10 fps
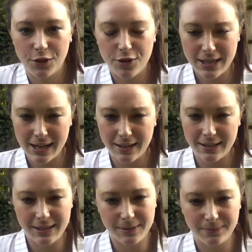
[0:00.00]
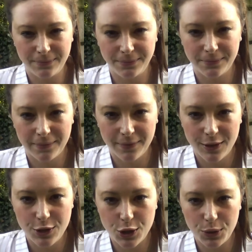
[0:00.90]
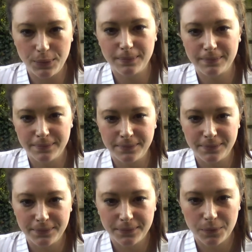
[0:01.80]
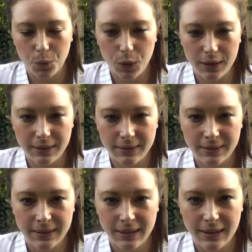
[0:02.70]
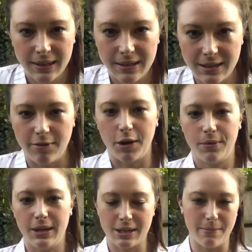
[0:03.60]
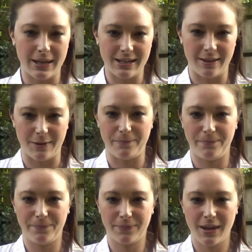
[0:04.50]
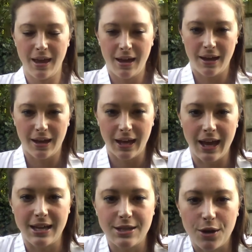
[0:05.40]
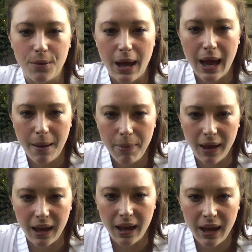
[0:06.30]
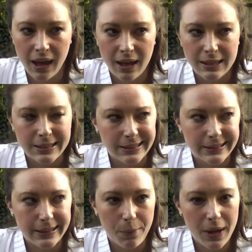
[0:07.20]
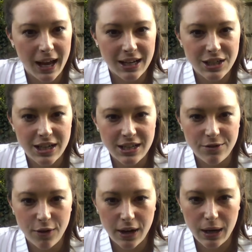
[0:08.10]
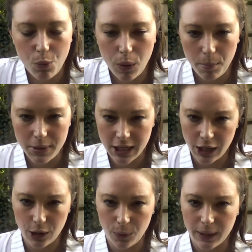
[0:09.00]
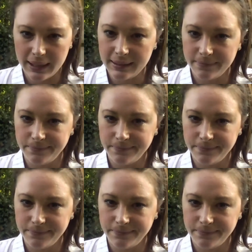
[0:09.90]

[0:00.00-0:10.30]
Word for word: three seconds, two, one, zero. Let's come back together. Okay, so happy, can we actually define it in one particular way?